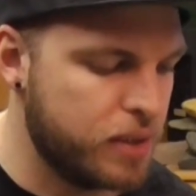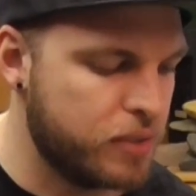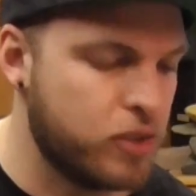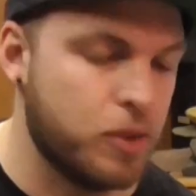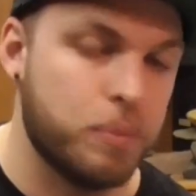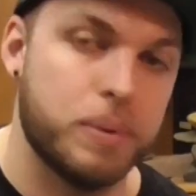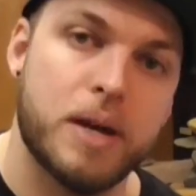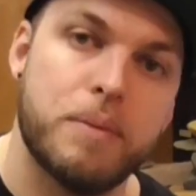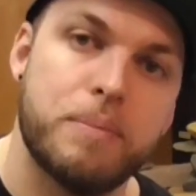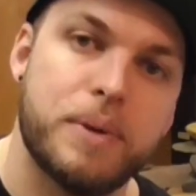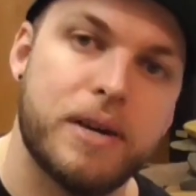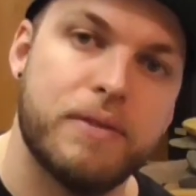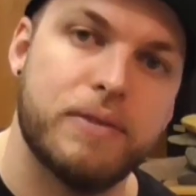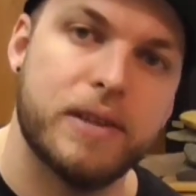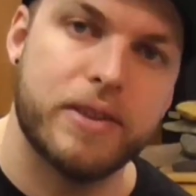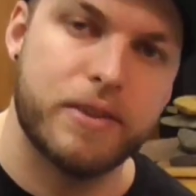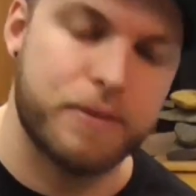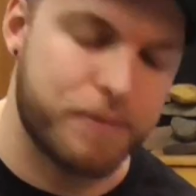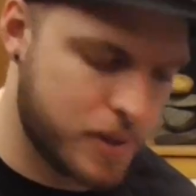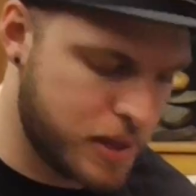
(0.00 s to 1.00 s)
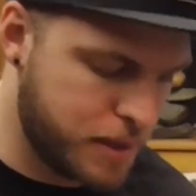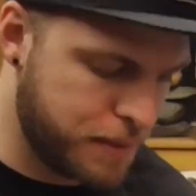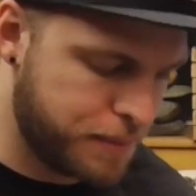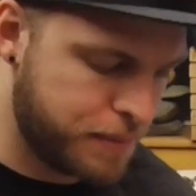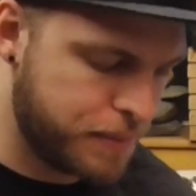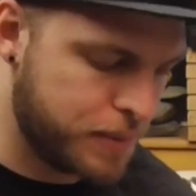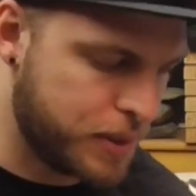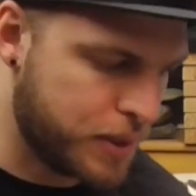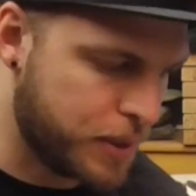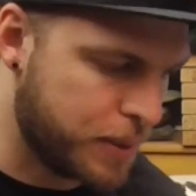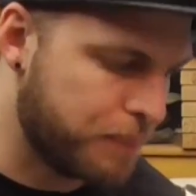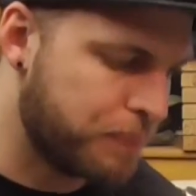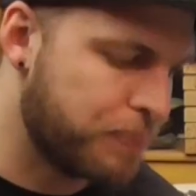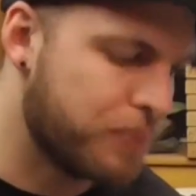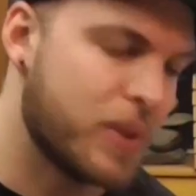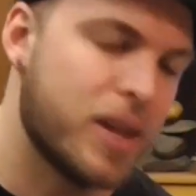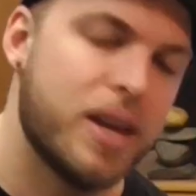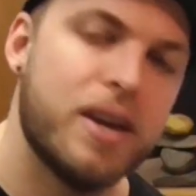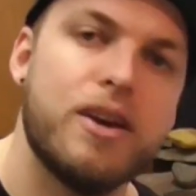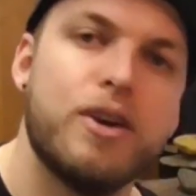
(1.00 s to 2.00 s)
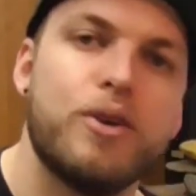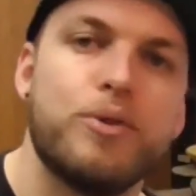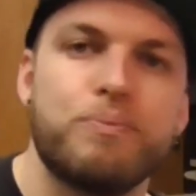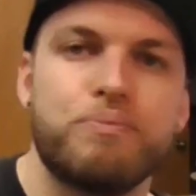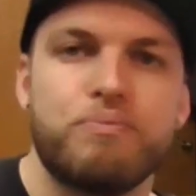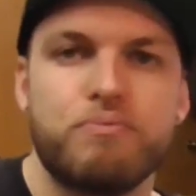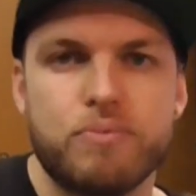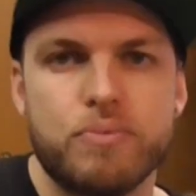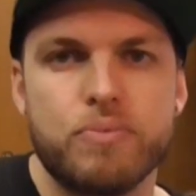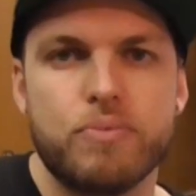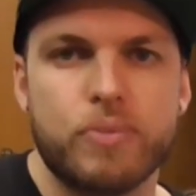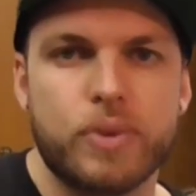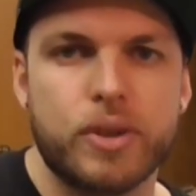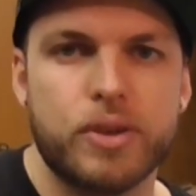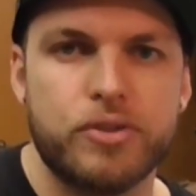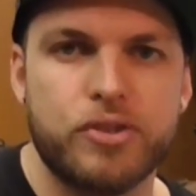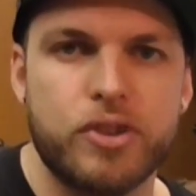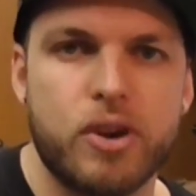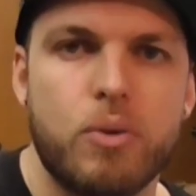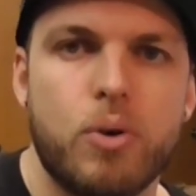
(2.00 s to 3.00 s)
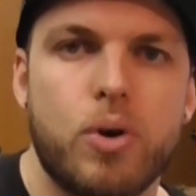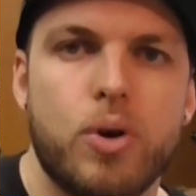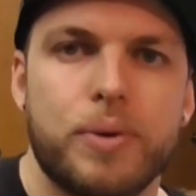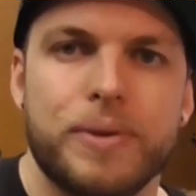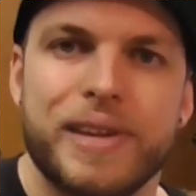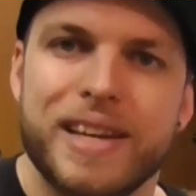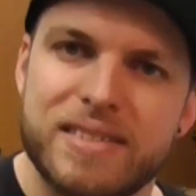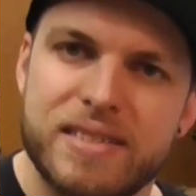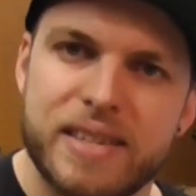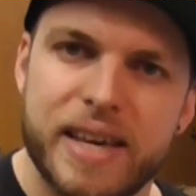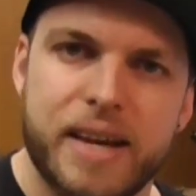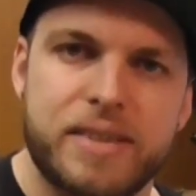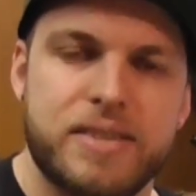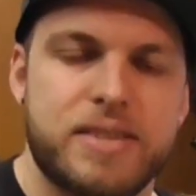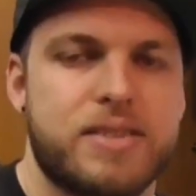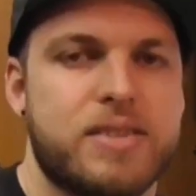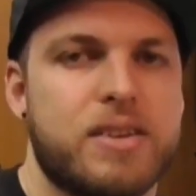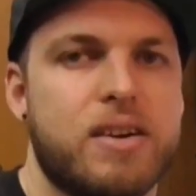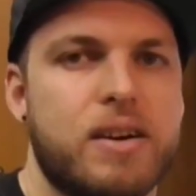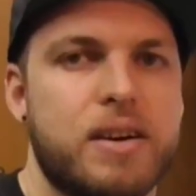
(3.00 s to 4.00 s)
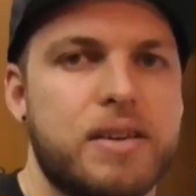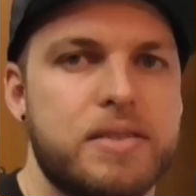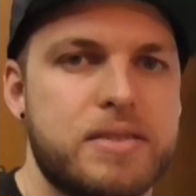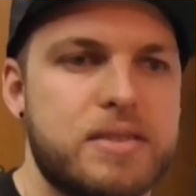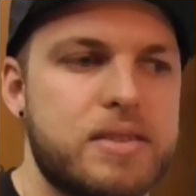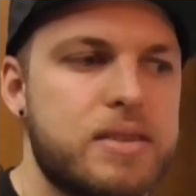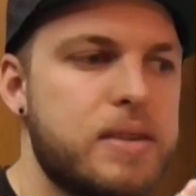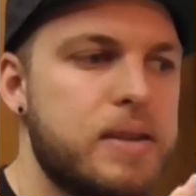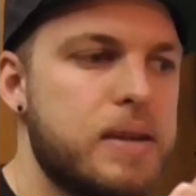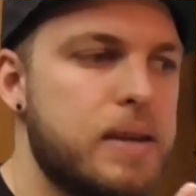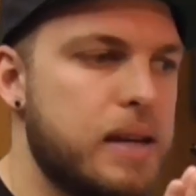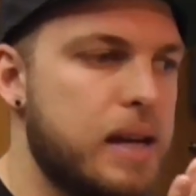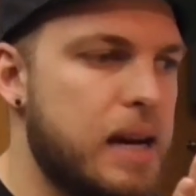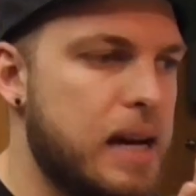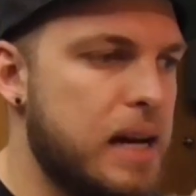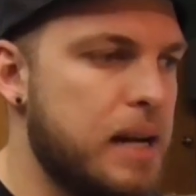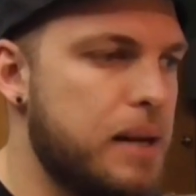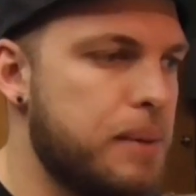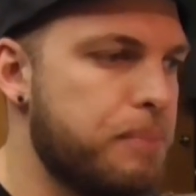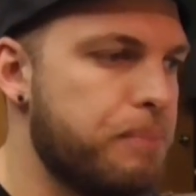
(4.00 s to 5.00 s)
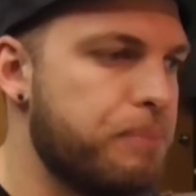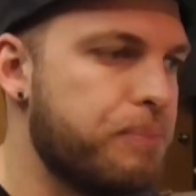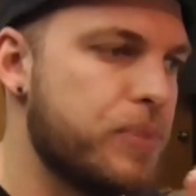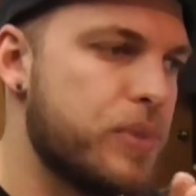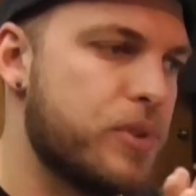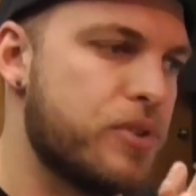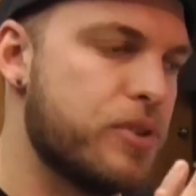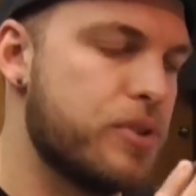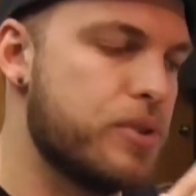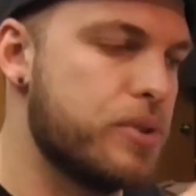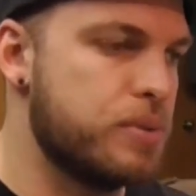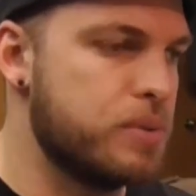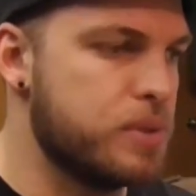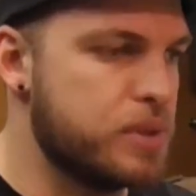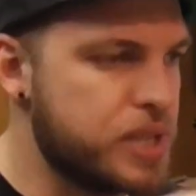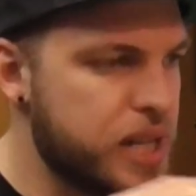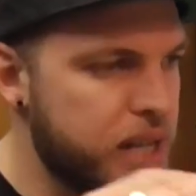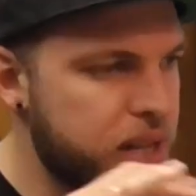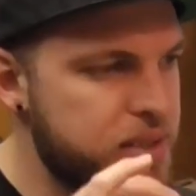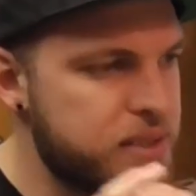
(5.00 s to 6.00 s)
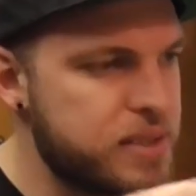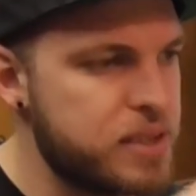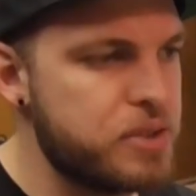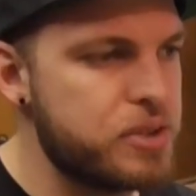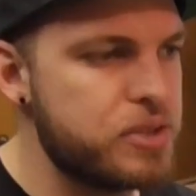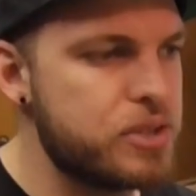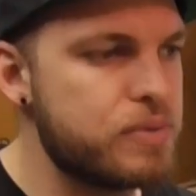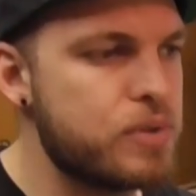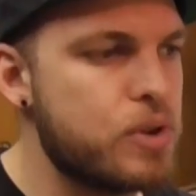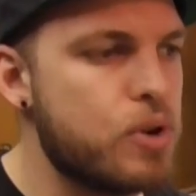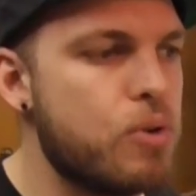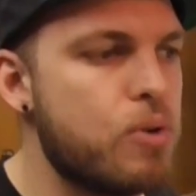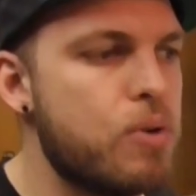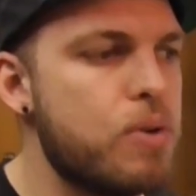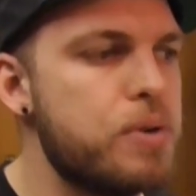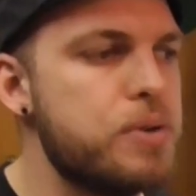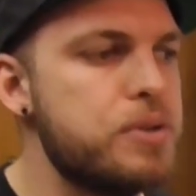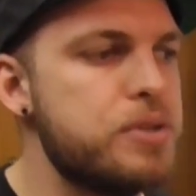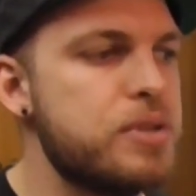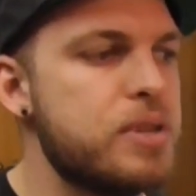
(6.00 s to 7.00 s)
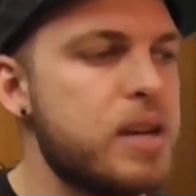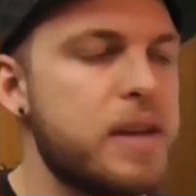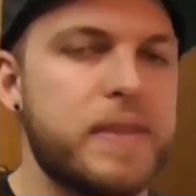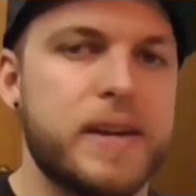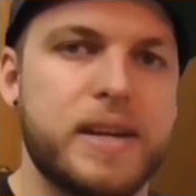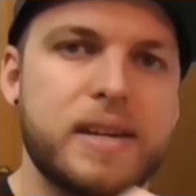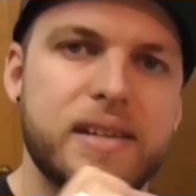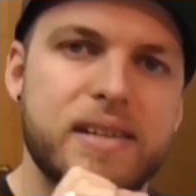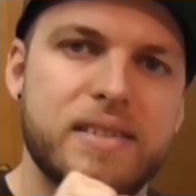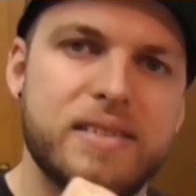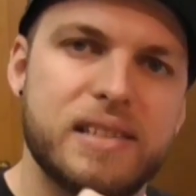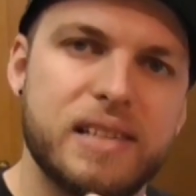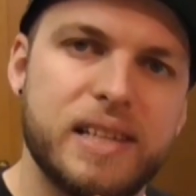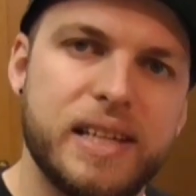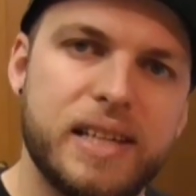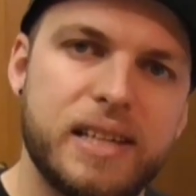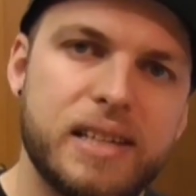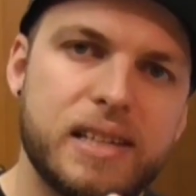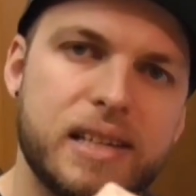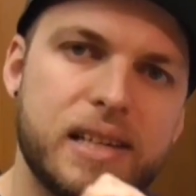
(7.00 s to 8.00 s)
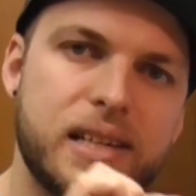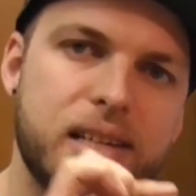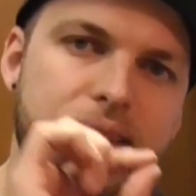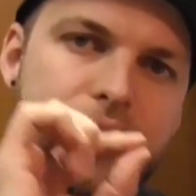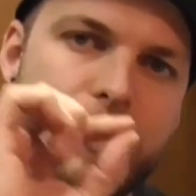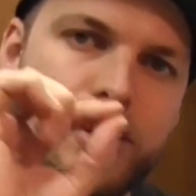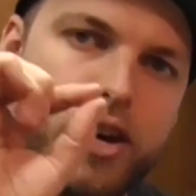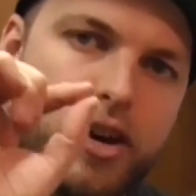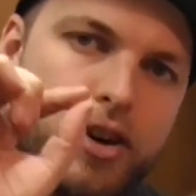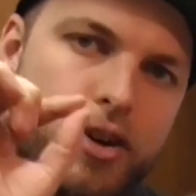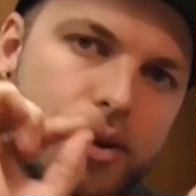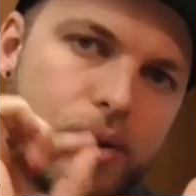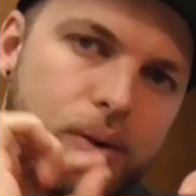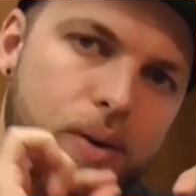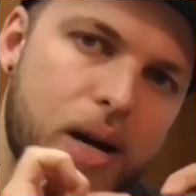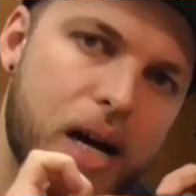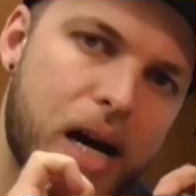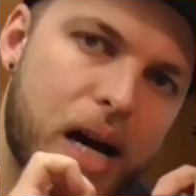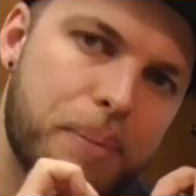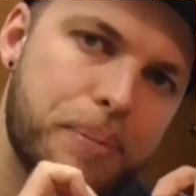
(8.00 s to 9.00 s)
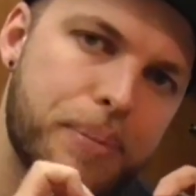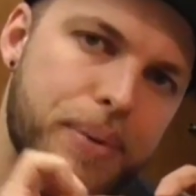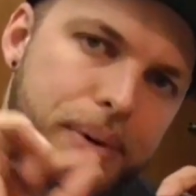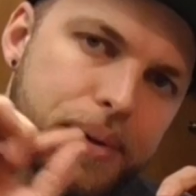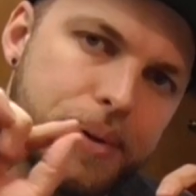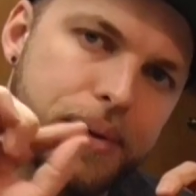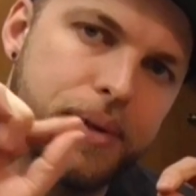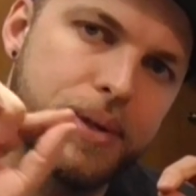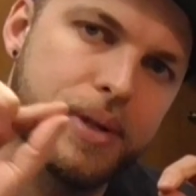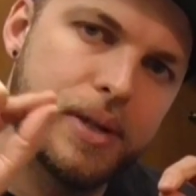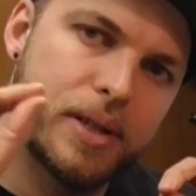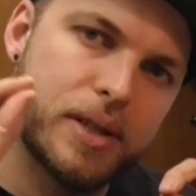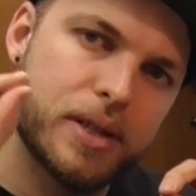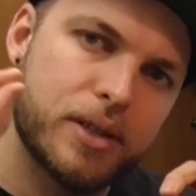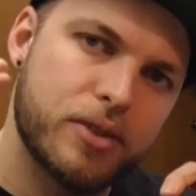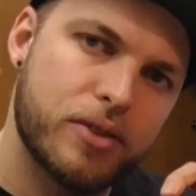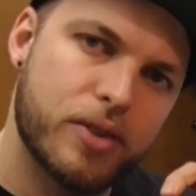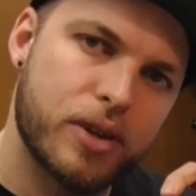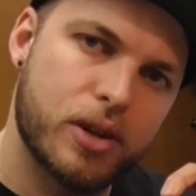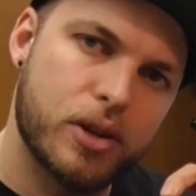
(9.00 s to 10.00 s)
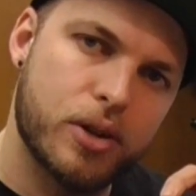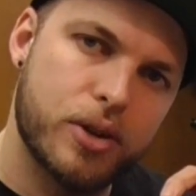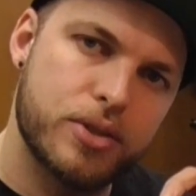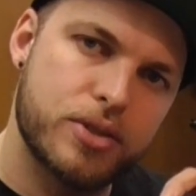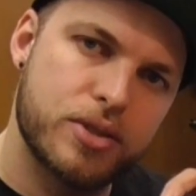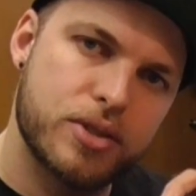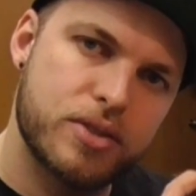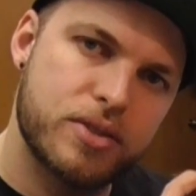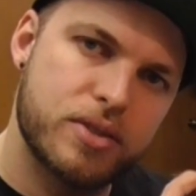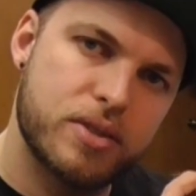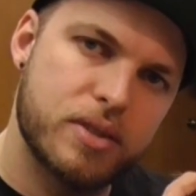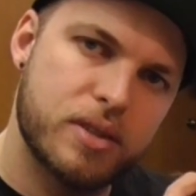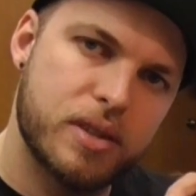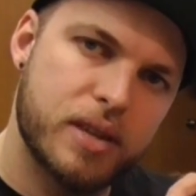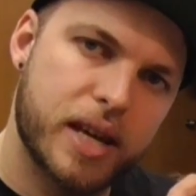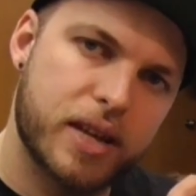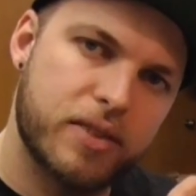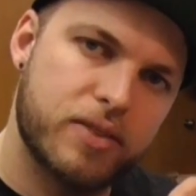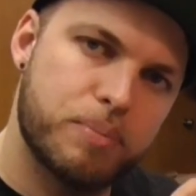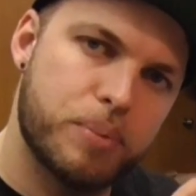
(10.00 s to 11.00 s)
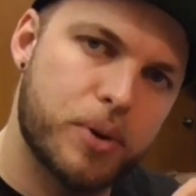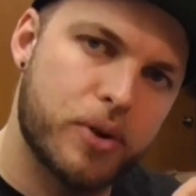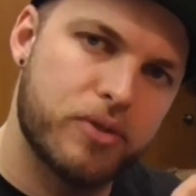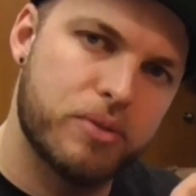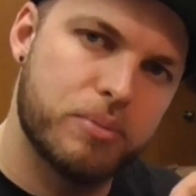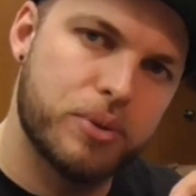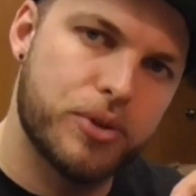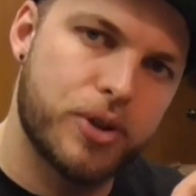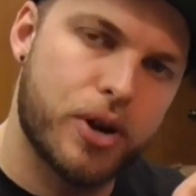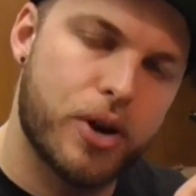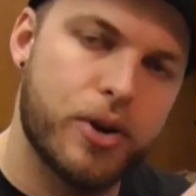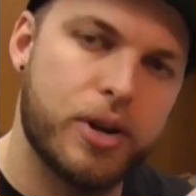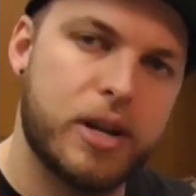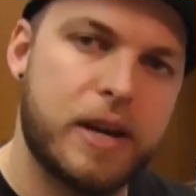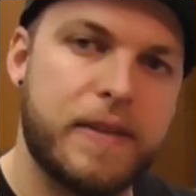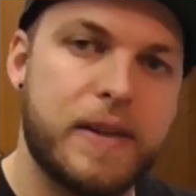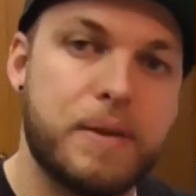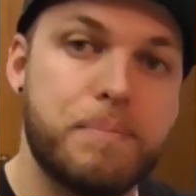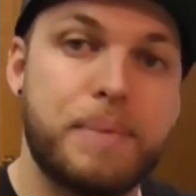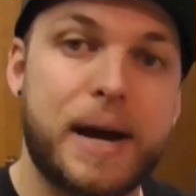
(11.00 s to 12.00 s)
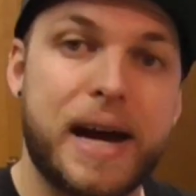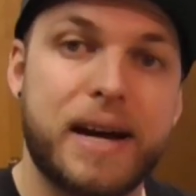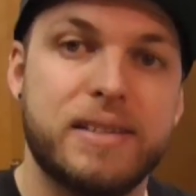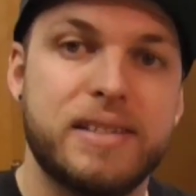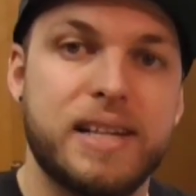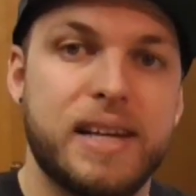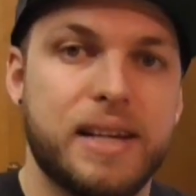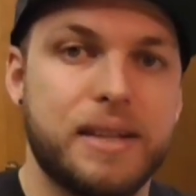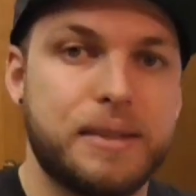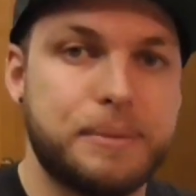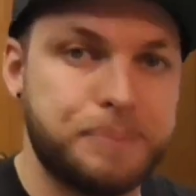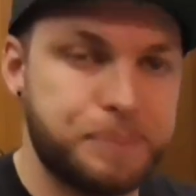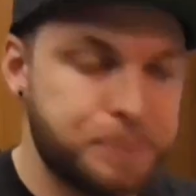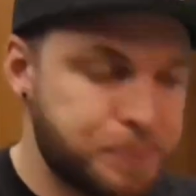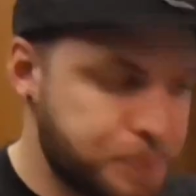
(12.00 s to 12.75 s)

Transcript: so play B flat the 5th, you know, so on. That's the exercise. So you take a series of chords, and then just linearly you go up to the closest next possible note and then back down.